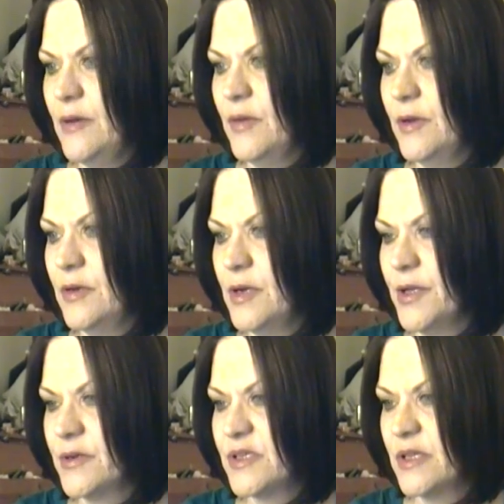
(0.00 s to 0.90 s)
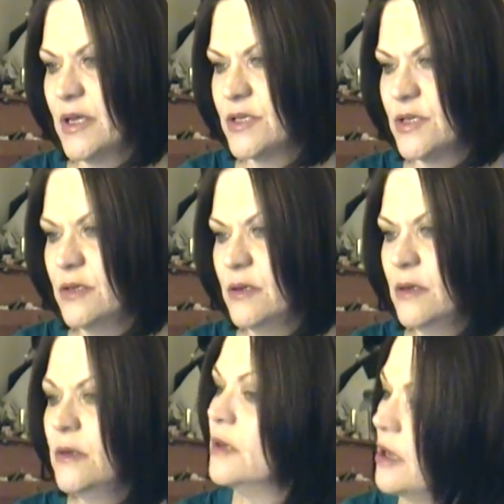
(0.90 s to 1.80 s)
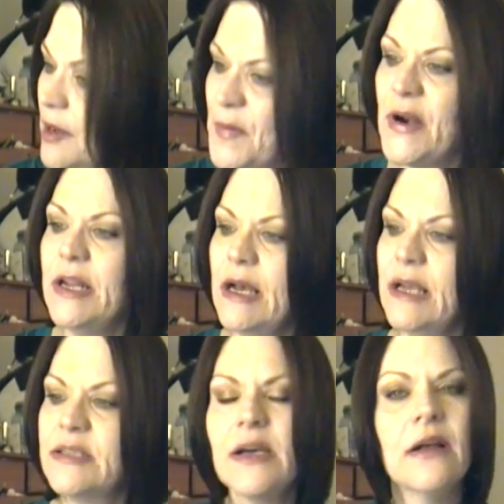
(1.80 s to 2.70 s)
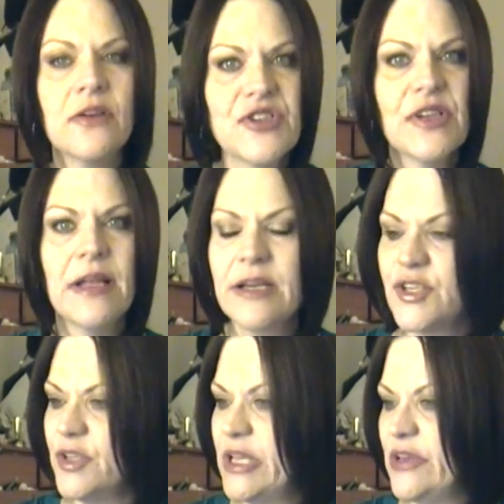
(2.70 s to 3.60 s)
have a good color selection. A pretty nice color selection.